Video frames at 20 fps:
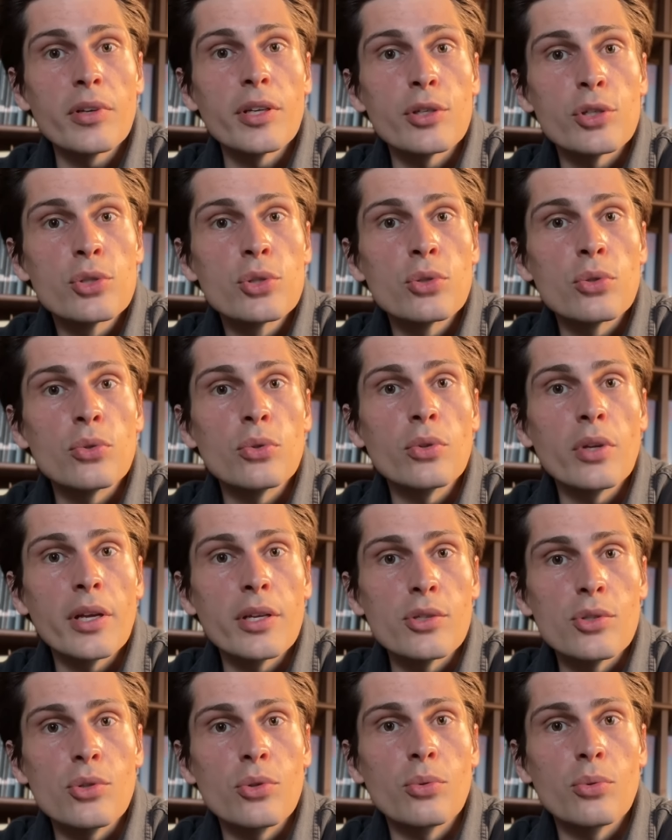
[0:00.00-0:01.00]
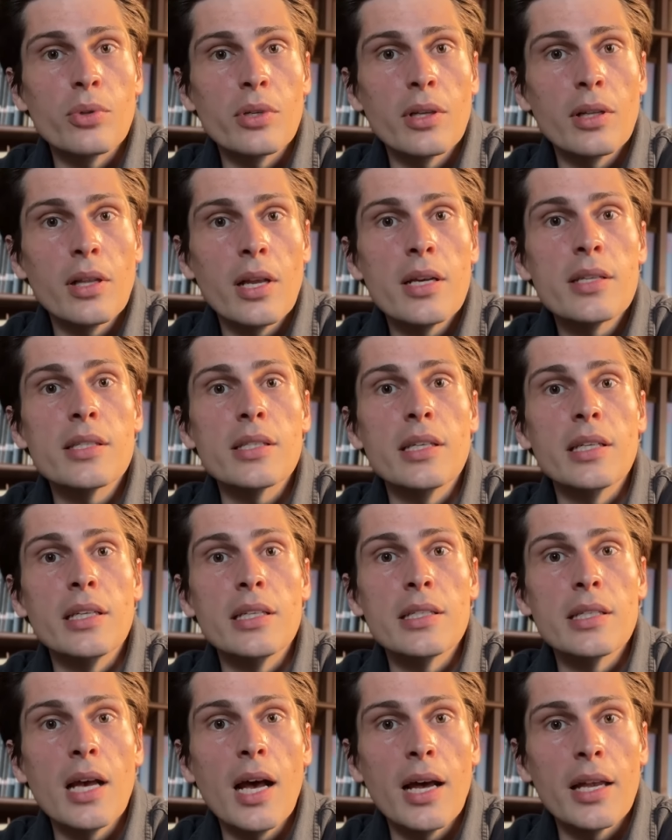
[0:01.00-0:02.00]
as soon as you realize it
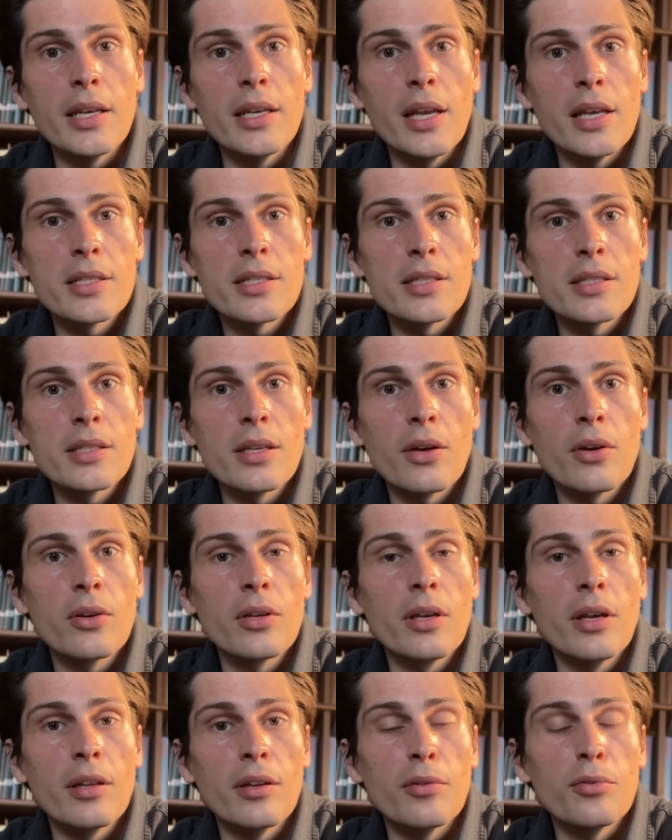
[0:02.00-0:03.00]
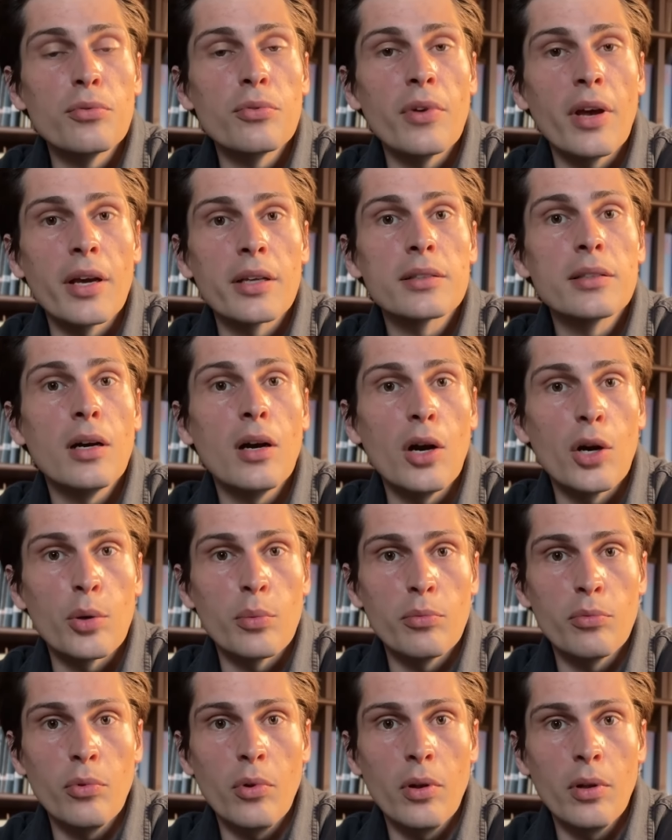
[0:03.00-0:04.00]
is unnecessary and in fact
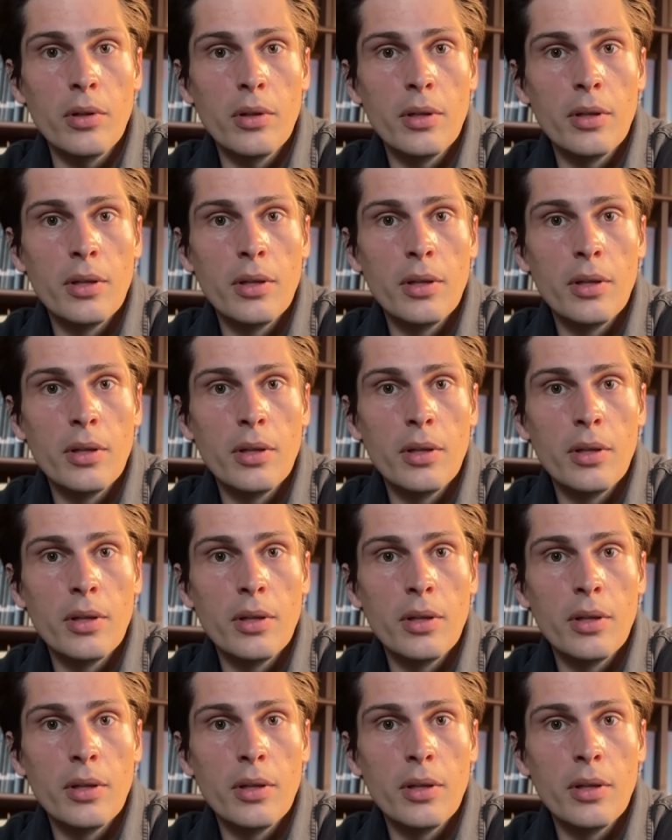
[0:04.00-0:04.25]
harmful.